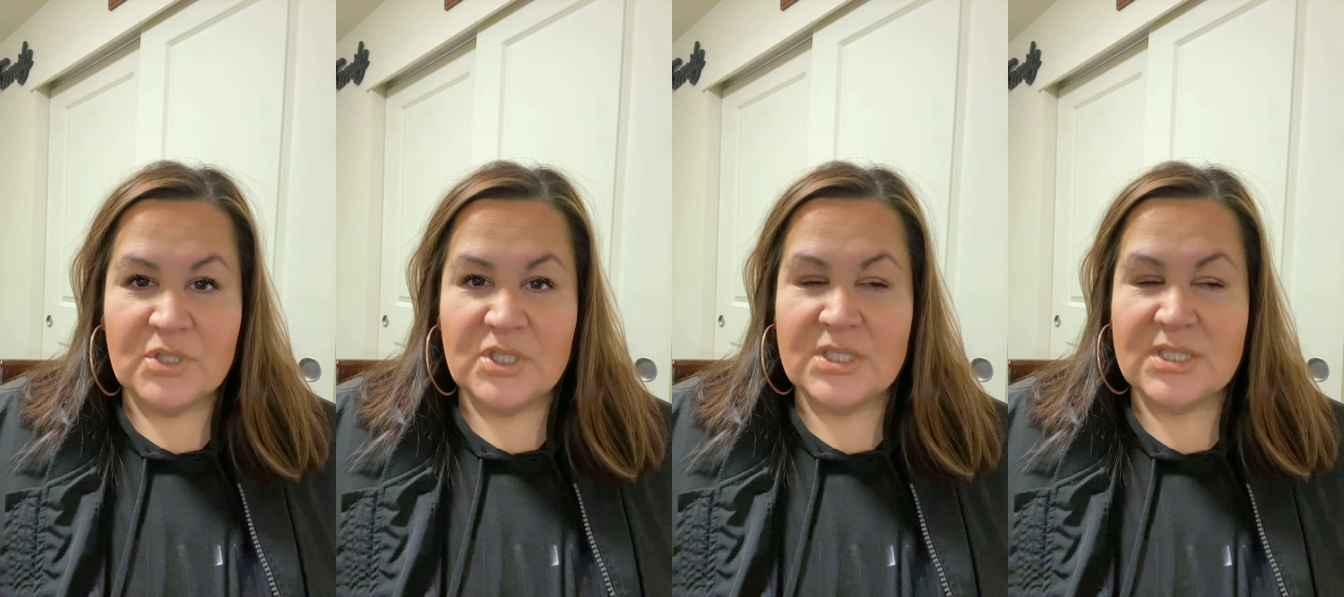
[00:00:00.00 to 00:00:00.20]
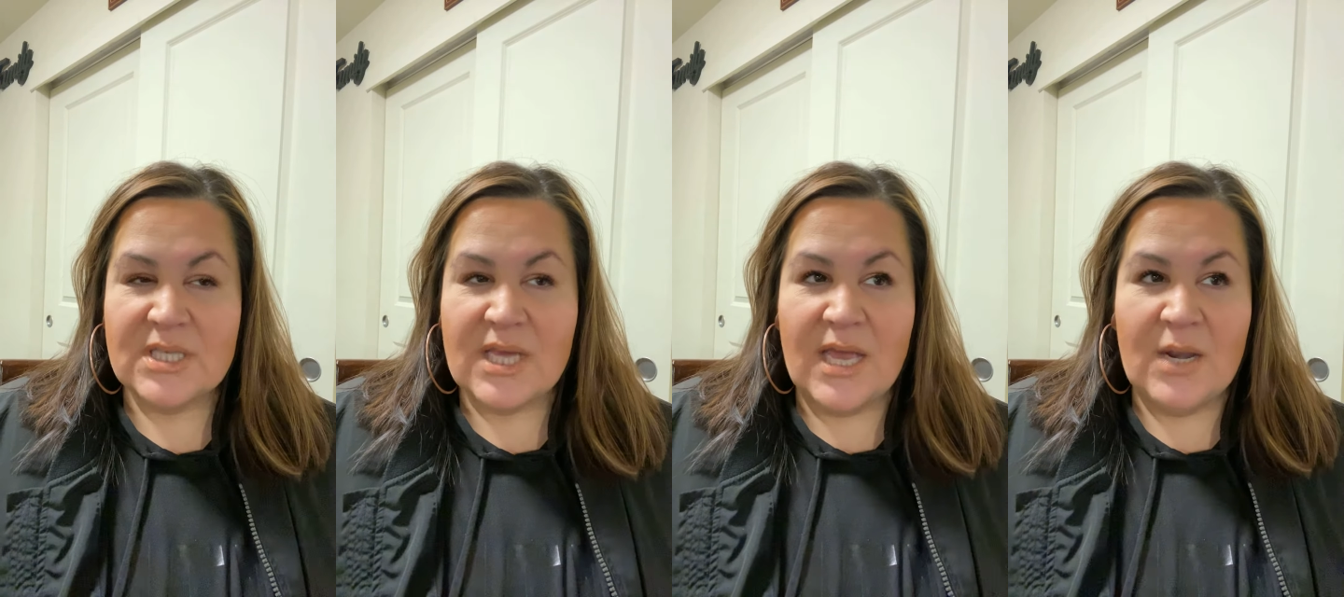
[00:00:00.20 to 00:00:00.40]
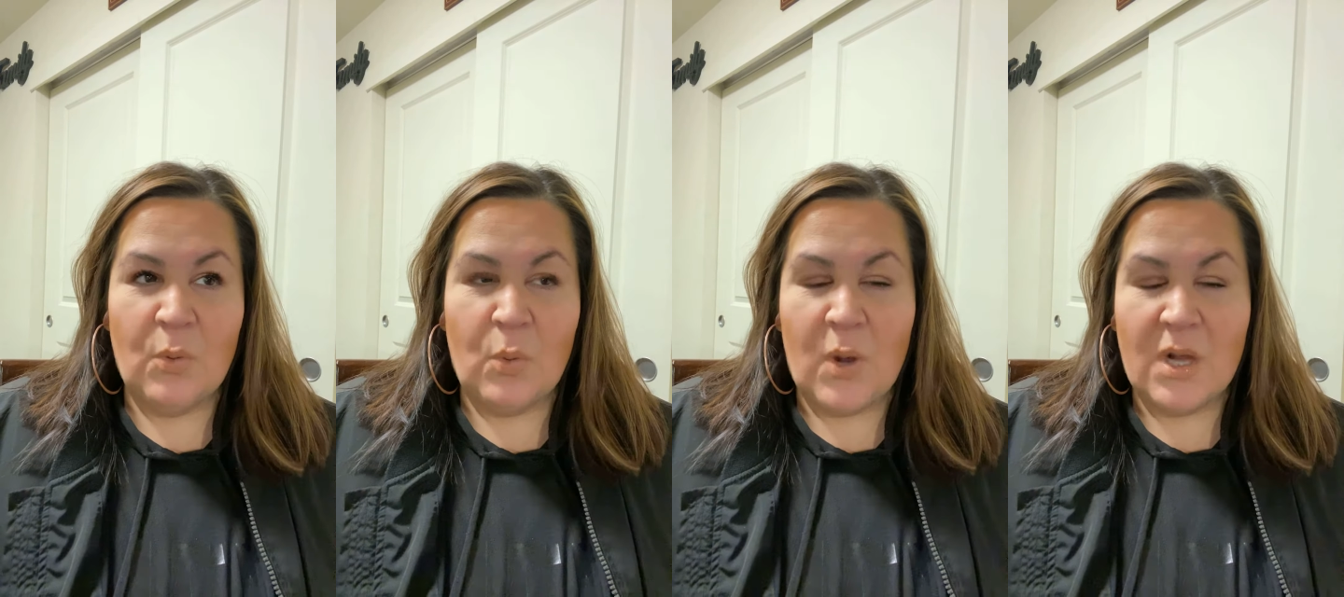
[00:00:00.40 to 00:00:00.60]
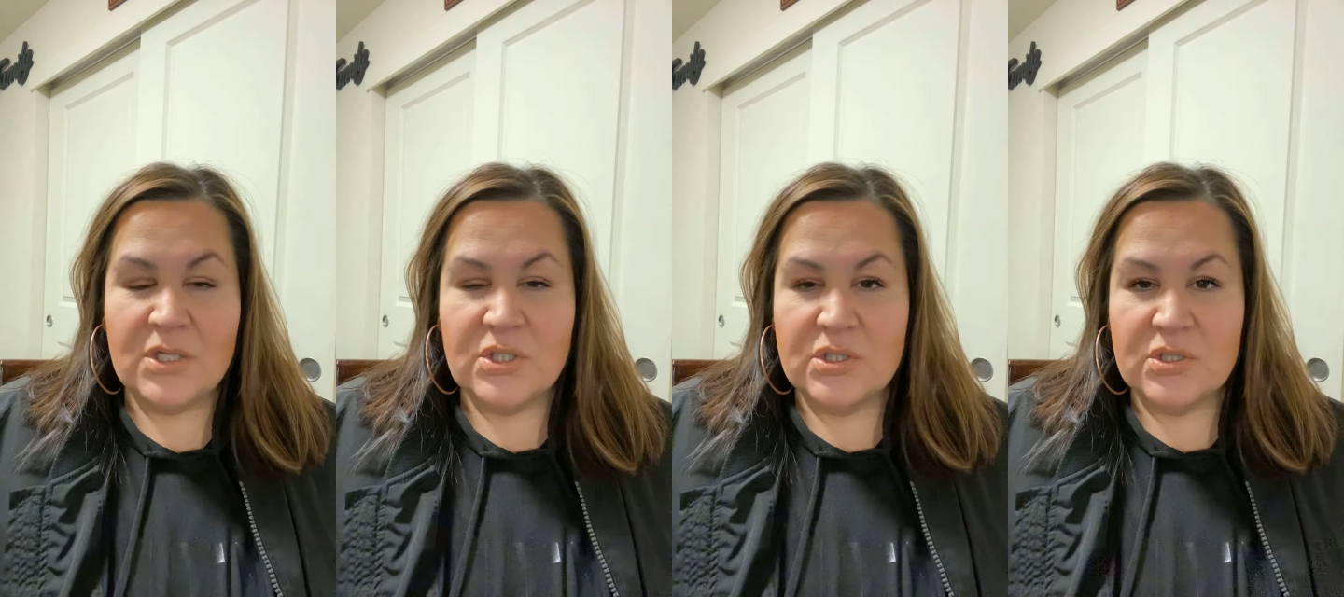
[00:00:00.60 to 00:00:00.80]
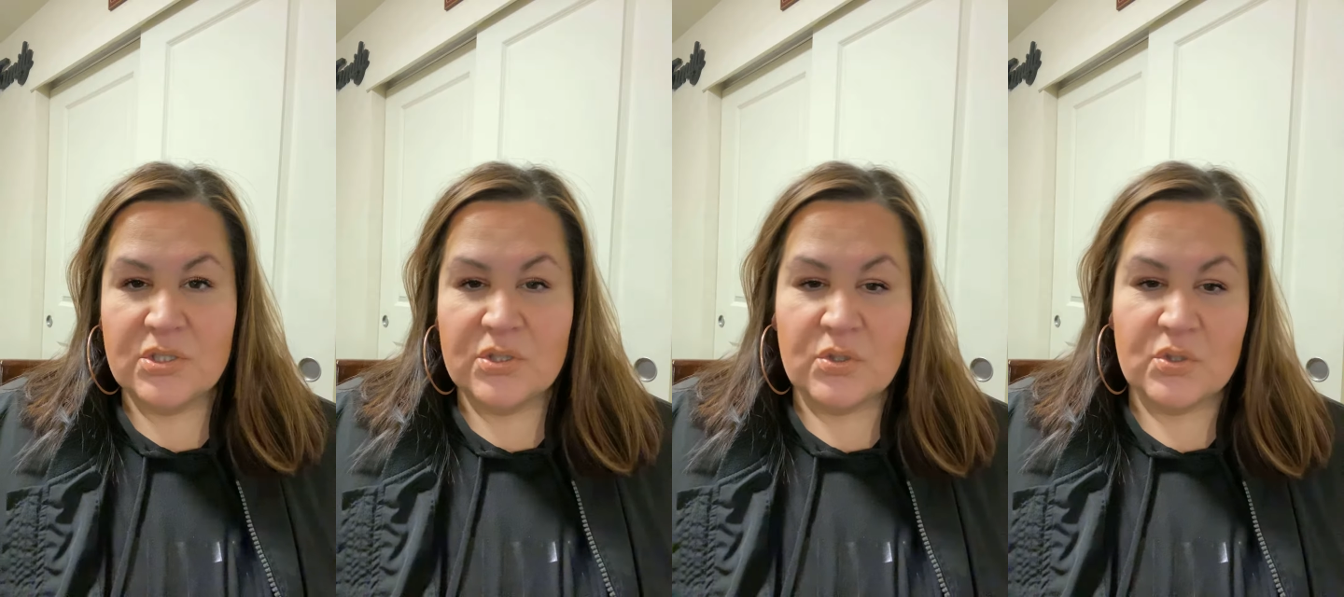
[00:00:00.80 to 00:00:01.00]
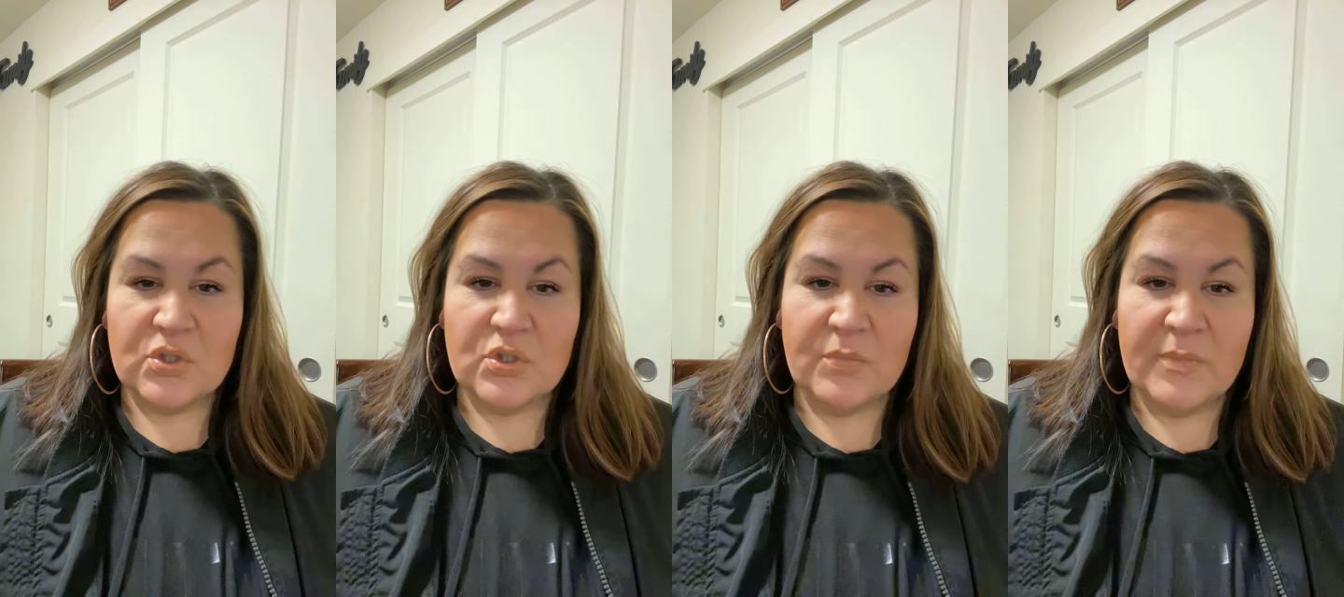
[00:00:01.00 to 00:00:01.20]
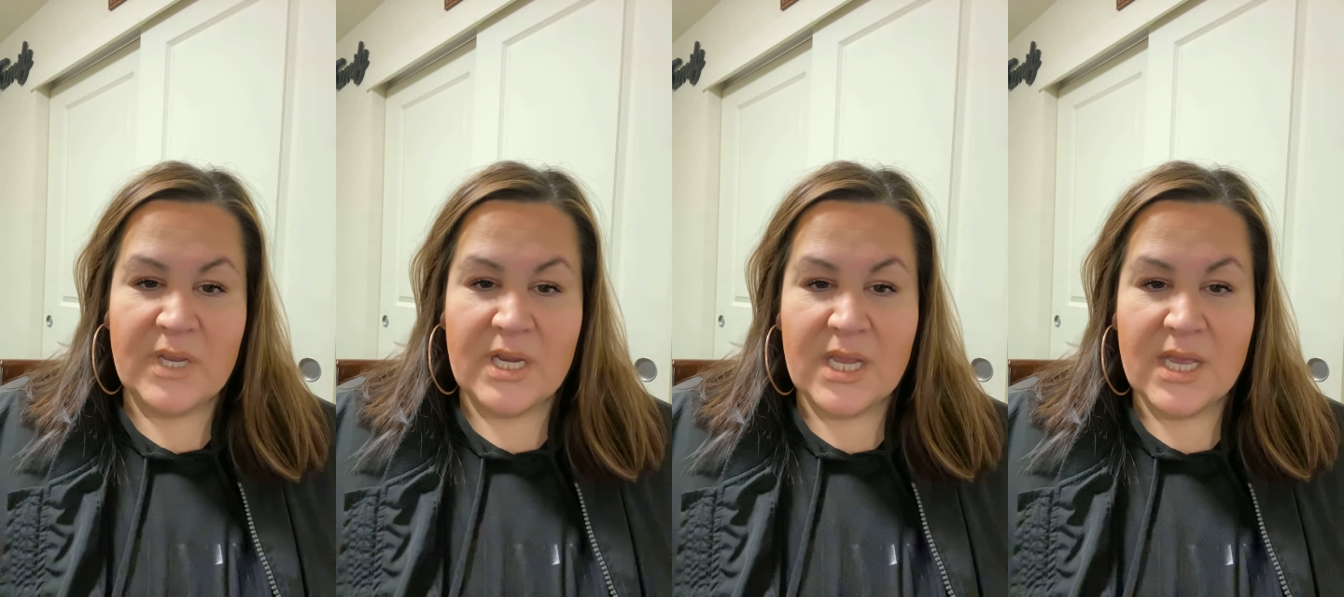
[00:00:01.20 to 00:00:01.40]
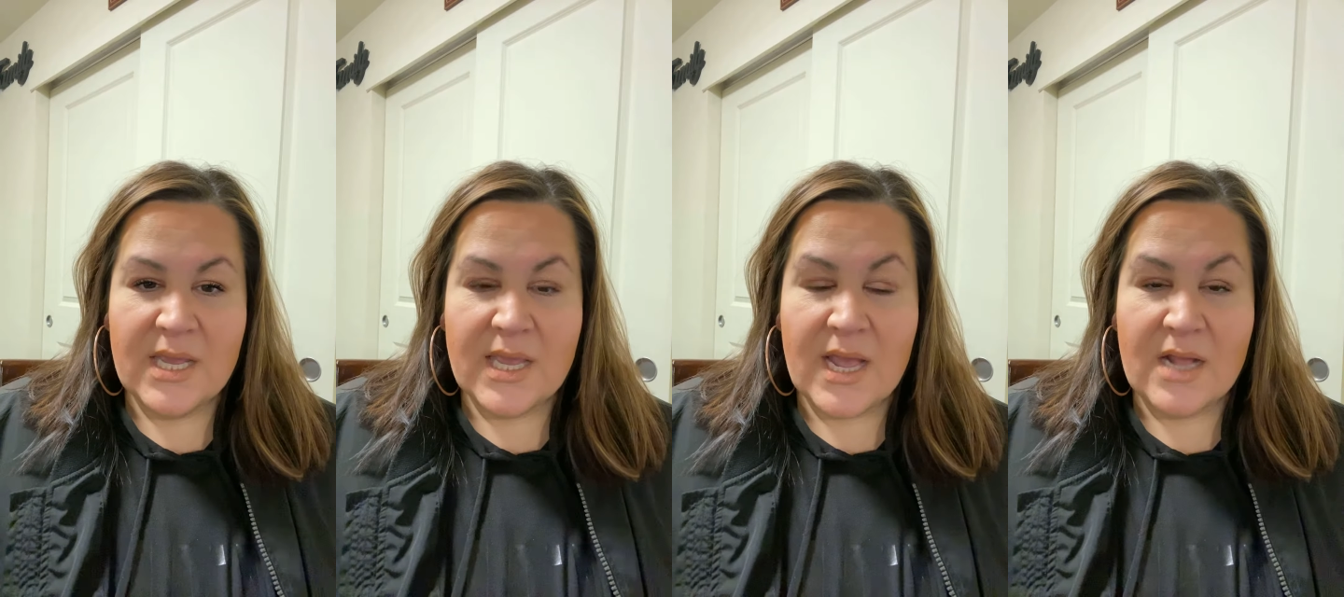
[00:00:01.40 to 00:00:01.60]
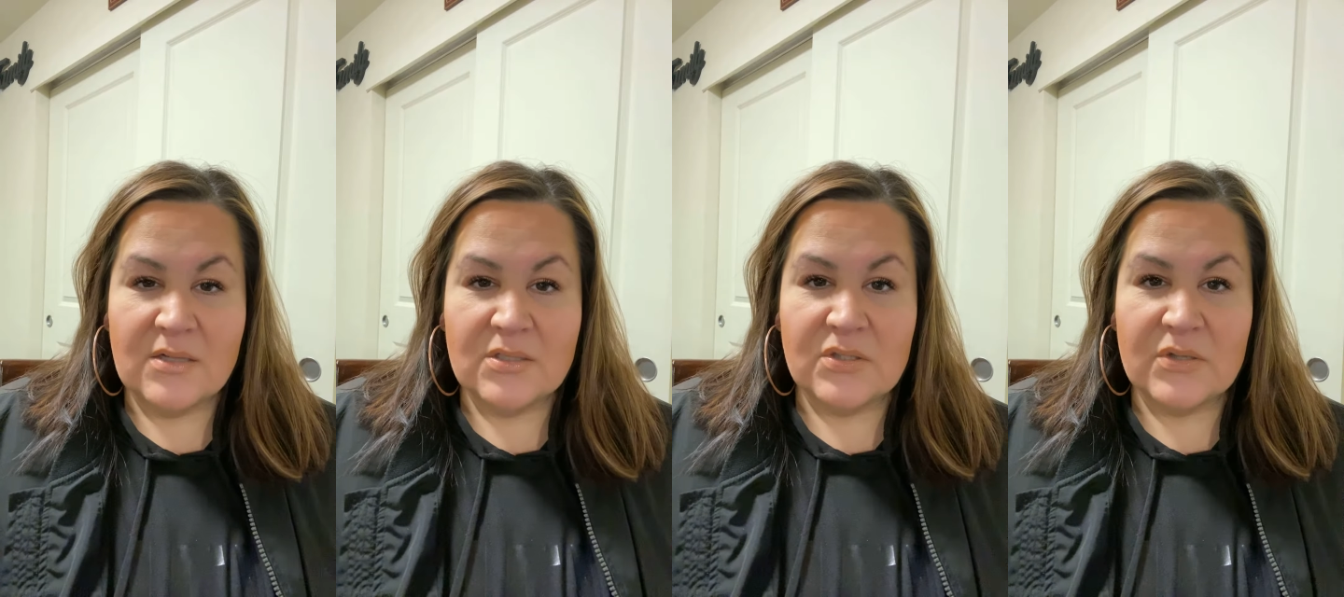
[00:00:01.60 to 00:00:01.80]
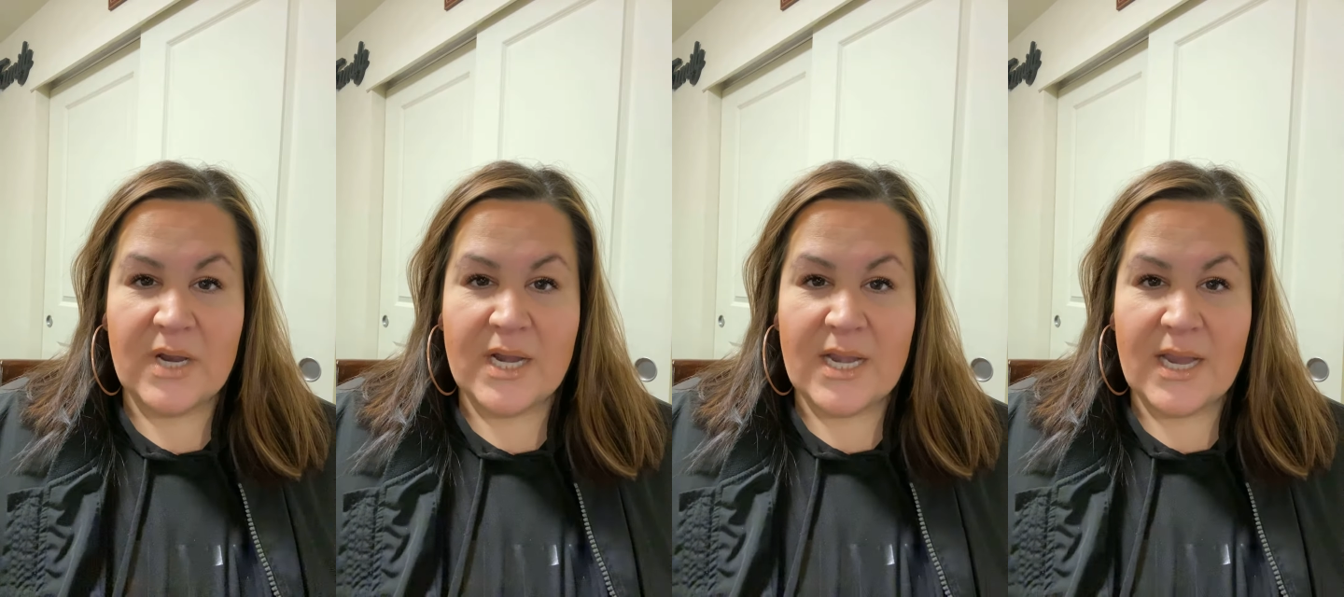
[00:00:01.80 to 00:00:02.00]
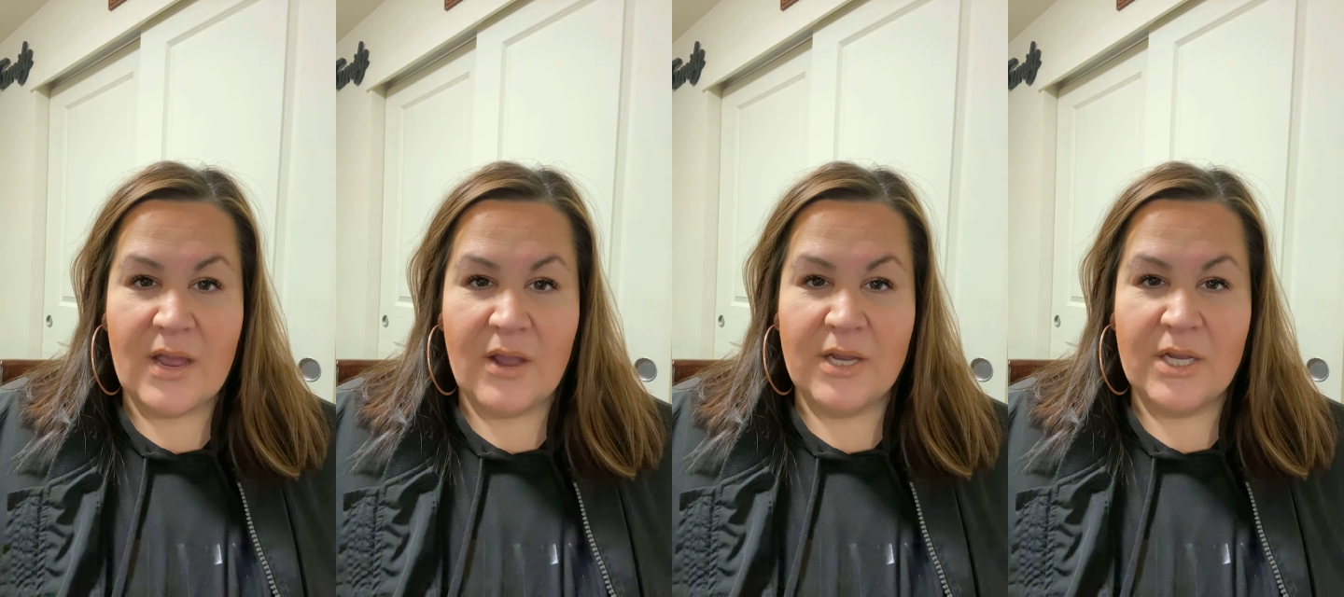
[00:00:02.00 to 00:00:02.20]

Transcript: just kind of watch your social media accounts right now.